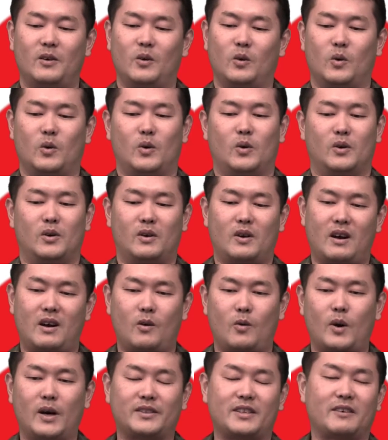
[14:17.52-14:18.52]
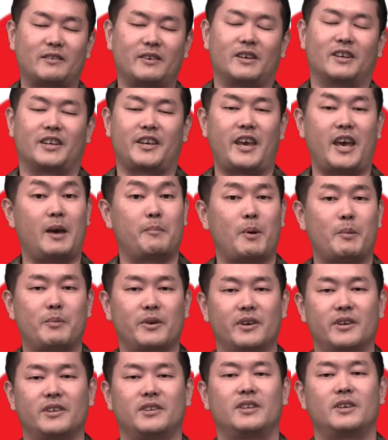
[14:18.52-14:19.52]
or what our
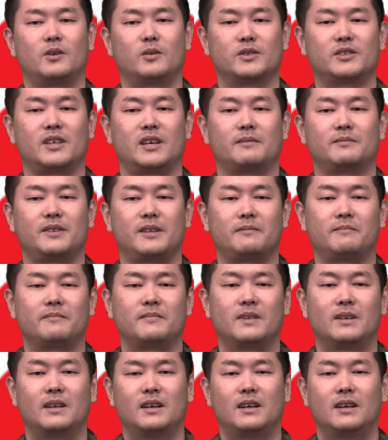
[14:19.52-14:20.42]
capability or something.